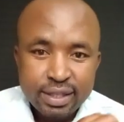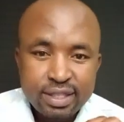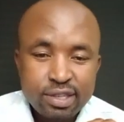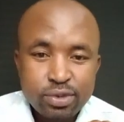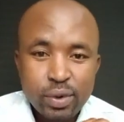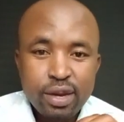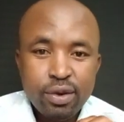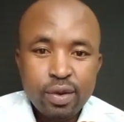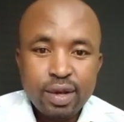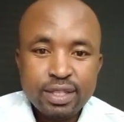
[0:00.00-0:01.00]
this is when
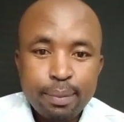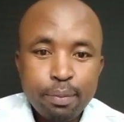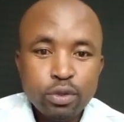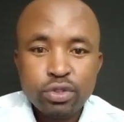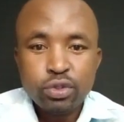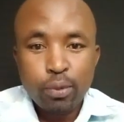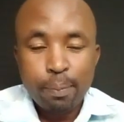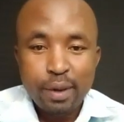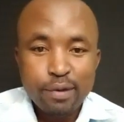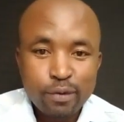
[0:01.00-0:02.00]
you are supposed to
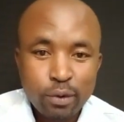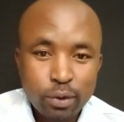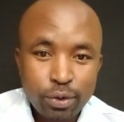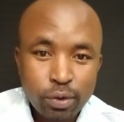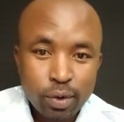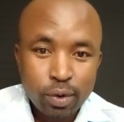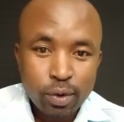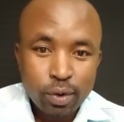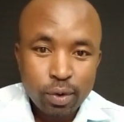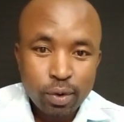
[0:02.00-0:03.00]
pay for
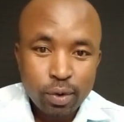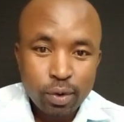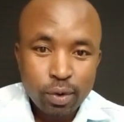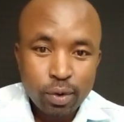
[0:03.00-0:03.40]
your bonds.